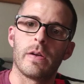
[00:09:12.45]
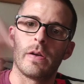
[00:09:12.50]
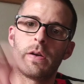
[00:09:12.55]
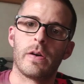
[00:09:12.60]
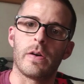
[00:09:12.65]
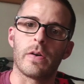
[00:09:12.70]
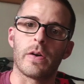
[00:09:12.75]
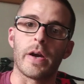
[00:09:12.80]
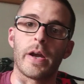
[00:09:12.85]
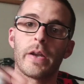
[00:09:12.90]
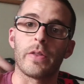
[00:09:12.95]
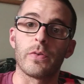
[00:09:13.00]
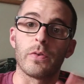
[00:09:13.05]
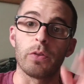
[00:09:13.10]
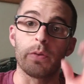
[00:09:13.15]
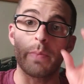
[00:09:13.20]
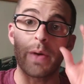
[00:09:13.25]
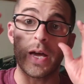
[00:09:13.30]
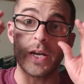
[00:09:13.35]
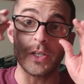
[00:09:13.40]
Alright, through
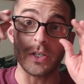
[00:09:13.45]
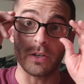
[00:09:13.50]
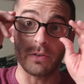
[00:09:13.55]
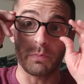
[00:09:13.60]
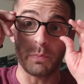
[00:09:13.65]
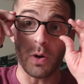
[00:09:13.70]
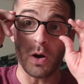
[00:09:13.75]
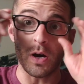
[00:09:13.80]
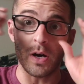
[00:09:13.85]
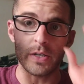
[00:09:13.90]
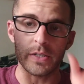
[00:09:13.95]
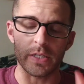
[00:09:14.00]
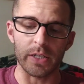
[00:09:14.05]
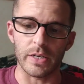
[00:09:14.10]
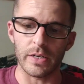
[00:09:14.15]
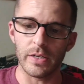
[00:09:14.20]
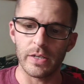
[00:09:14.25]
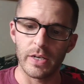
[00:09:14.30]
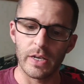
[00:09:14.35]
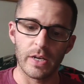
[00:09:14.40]
the magic of
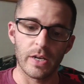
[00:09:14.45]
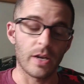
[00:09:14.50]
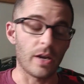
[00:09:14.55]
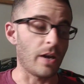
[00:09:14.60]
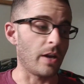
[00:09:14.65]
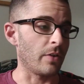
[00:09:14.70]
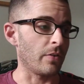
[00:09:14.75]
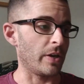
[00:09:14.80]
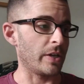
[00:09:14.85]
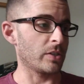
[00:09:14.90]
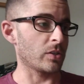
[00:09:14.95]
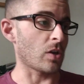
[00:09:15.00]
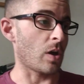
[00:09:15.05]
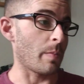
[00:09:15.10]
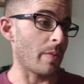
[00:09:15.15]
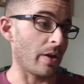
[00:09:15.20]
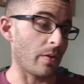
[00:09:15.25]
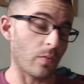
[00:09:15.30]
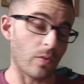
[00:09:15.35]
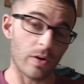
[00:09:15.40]
pausing, I erased all
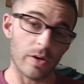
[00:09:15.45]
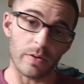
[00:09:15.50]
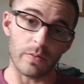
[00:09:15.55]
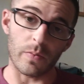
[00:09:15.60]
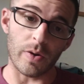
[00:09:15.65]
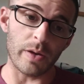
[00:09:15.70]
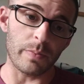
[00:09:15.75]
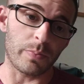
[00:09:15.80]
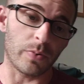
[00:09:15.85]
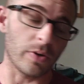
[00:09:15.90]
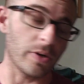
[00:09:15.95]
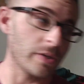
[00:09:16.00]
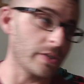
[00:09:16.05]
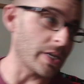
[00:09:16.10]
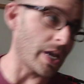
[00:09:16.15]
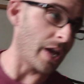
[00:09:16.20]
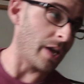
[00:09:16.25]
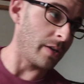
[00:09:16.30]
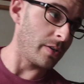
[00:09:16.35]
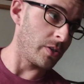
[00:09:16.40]
my
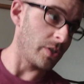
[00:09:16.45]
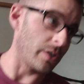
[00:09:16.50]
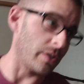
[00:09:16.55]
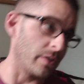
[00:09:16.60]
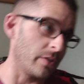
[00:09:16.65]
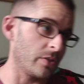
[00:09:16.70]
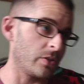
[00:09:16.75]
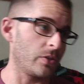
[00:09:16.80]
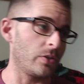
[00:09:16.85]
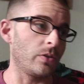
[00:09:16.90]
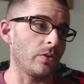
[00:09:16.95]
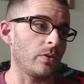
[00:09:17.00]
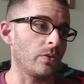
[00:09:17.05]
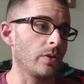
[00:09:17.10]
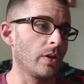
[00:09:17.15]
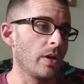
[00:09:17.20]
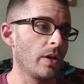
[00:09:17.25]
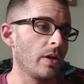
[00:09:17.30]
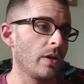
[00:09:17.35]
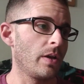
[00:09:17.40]
whiteboards and turned
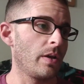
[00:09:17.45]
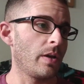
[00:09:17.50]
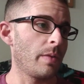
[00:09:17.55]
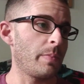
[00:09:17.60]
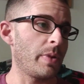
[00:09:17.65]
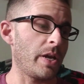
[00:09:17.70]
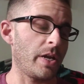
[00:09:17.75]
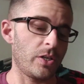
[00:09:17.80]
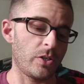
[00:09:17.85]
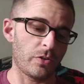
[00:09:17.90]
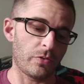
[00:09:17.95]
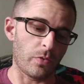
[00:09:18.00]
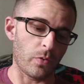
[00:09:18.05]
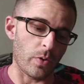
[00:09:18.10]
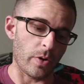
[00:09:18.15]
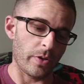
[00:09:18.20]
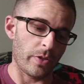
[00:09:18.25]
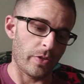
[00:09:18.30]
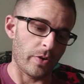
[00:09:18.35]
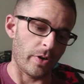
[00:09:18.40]
to page
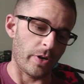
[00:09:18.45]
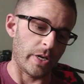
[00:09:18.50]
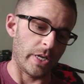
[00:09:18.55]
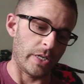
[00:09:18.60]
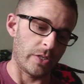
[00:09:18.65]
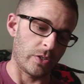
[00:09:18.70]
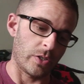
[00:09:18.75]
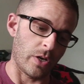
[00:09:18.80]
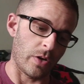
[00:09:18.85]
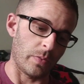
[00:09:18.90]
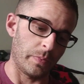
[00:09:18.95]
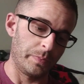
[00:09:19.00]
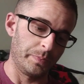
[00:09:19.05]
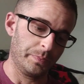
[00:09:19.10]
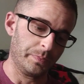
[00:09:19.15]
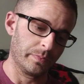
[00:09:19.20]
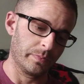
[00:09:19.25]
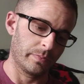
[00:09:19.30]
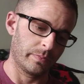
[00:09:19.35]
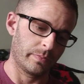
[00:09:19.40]
430. So,
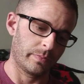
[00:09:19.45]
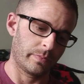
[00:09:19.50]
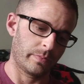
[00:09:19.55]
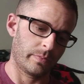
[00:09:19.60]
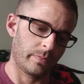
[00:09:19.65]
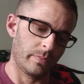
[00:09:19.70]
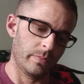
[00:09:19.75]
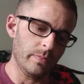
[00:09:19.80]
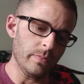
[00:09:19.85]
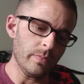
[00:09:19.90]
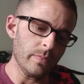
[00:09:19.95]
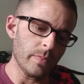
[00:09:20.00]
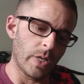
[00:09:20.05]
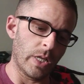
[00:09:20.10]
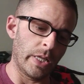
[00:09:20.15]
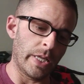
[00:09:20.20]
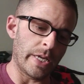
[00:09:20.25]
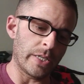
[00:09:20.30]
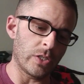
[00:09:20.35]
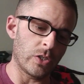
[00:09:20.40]

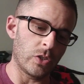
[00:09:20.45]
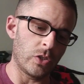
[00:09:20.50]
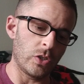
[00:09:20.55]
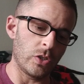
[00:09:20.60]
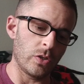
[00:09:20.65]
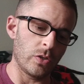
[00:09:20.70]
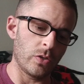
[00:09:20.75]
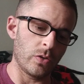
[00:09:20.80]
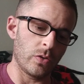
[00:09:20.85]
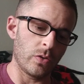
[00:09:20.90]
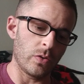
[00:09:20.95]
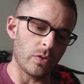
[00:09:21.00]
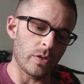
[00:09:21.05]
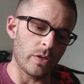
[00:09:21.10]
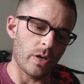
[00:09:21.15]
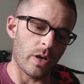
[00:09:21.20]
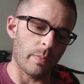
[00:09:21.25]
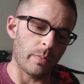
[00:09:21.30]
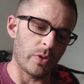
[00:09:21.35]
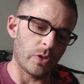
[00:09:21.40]
let's do
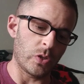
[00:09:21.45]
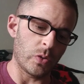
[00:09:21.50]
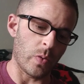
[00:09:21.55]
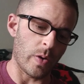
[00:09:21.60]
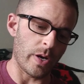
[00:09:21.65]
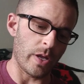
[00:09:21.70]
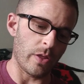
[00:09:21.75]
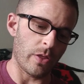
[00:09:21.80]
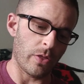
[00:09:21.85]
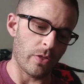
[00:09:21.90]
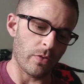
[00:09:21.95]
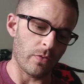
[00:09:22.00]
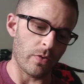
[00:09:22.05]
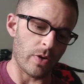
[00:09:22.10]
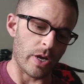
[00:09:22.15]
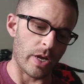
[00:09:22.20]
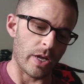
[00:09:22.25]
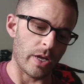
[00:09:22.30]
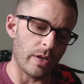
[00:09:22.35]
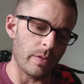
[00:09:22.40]
number
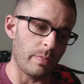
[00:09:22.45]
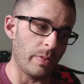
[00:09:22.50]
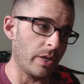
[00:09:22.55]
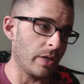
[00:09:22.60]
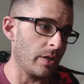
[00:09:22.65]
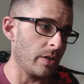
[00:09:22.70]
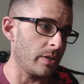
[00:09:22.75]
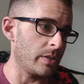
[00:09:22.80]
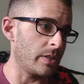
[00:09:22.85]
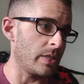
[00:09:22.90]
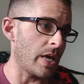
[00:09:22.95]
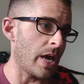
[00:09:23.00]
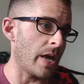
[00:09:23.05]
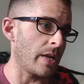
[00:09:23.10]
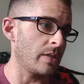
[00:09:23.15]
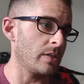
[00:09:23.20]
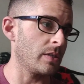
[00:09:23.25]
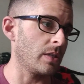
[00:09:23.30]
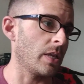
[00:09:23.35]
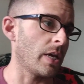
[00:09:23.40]
23, because
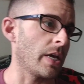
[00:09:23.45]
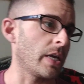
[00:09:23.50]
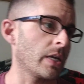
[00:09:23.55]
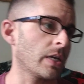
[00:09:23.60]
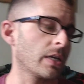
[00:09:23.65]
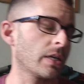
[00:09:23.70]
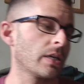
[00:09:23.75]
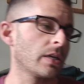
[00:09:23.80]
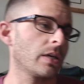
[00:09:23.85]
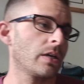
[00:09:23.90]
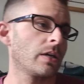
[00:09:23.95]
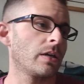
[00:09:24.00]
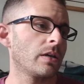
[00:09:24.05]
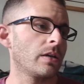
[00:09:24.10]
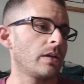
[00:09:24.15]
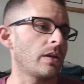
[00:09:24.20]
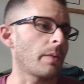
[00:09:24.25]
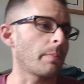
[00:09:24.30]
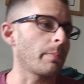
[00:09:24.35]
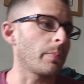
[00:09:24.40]
that is like
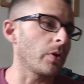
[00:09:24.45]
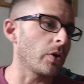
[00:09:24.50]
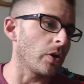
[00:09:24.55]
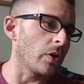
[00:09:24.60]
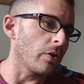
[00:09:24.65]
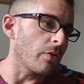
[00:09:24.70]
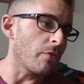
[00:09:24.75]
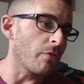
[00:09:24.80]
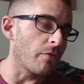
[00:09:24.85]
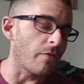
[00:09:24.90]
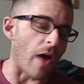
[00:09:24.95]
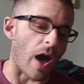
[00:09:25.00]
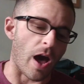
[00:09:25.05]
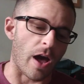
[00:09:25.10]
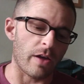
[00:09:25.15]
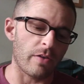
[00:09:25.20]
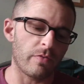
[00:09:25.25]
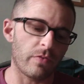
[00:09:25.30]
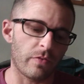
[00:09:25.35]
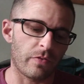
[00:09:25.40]
number
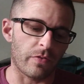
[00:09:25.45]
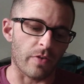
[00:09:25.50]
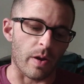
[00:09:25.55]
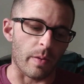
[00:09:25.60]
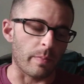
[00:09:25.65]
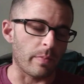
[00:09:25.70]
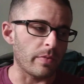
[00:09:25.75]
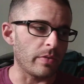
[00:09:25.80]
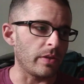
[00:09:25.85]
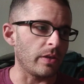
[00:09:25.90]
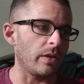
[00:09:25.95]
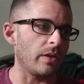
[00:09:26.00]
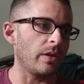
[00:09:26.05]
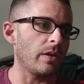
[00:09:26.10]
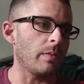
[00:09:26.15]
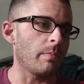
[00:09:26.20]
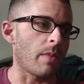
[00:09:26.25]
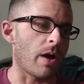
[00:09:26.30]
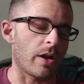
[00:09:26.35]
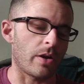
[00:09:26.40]
5 from
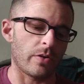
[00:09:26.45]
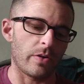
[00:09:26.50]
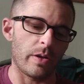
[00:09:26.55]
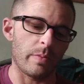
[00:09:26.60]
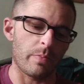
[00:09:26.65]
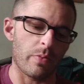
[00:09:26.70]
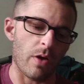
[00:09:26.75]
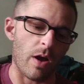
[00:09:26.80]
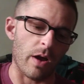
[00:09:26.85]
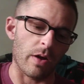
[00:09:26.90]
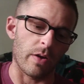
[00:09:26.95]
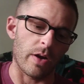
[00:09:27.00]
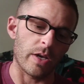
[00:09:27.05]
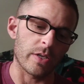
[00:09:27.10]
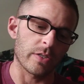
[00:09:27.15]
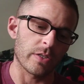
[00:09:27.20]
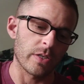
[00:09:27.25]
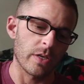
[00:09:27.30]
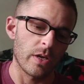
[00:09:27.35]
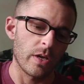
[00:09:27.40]
the monitoring
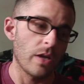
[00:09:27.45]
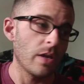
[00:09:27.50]
progress.